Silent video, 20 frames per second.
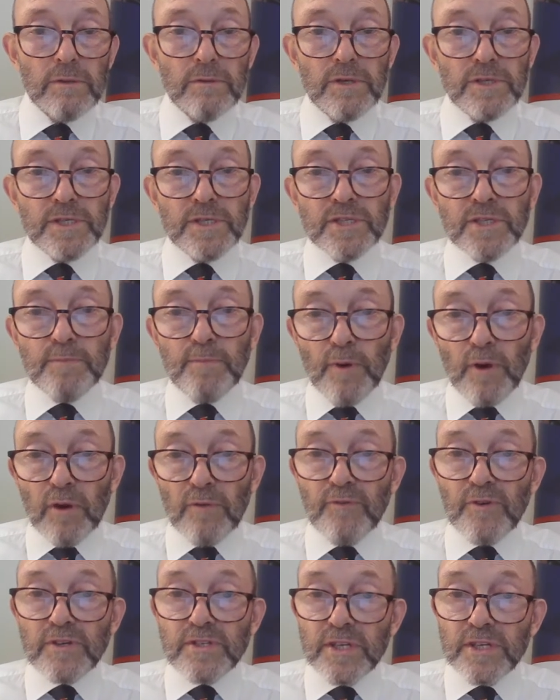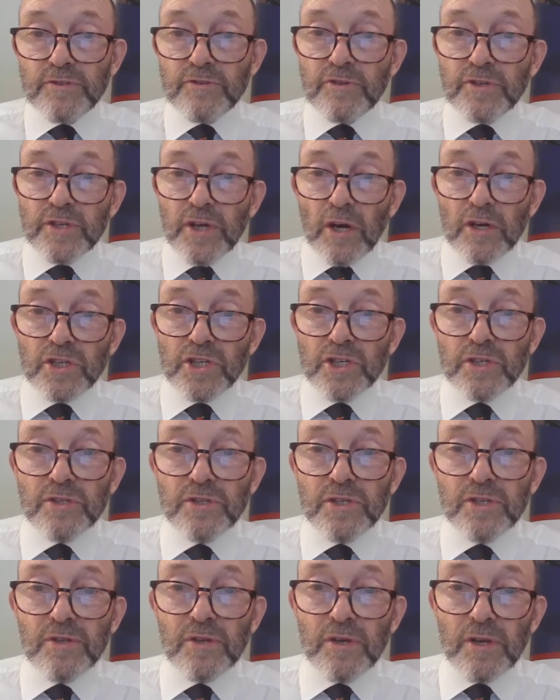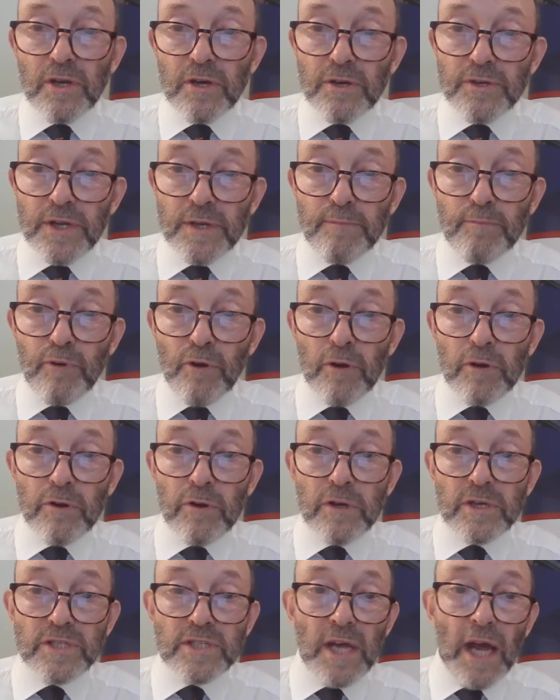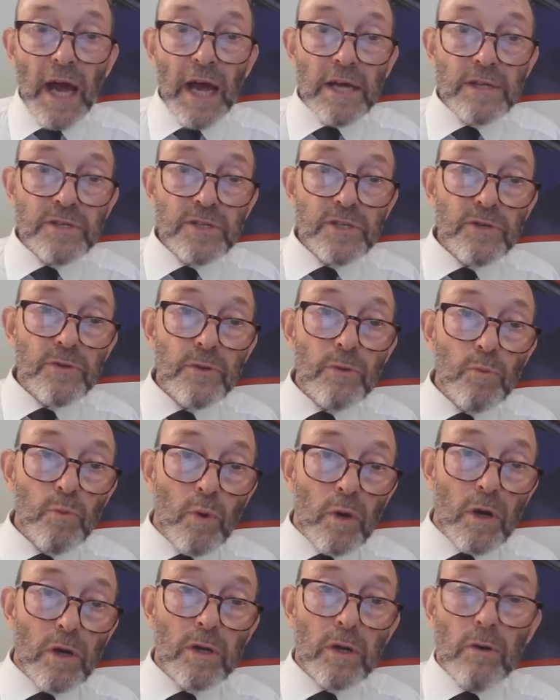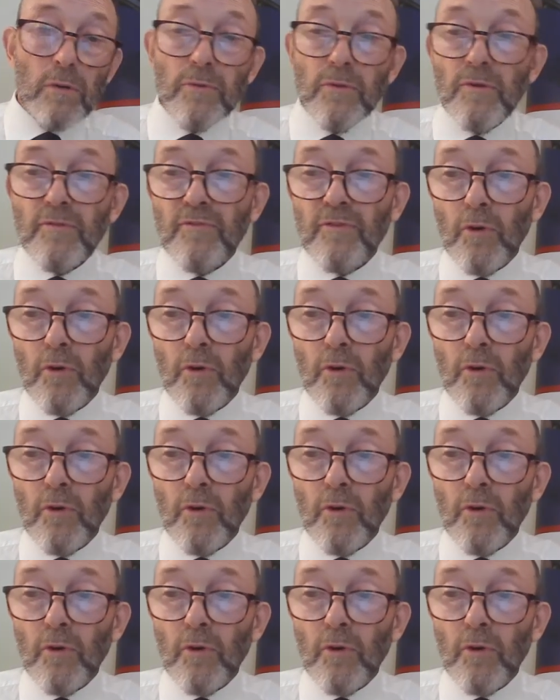This is a perfect introduction to the learning progress and to the work on the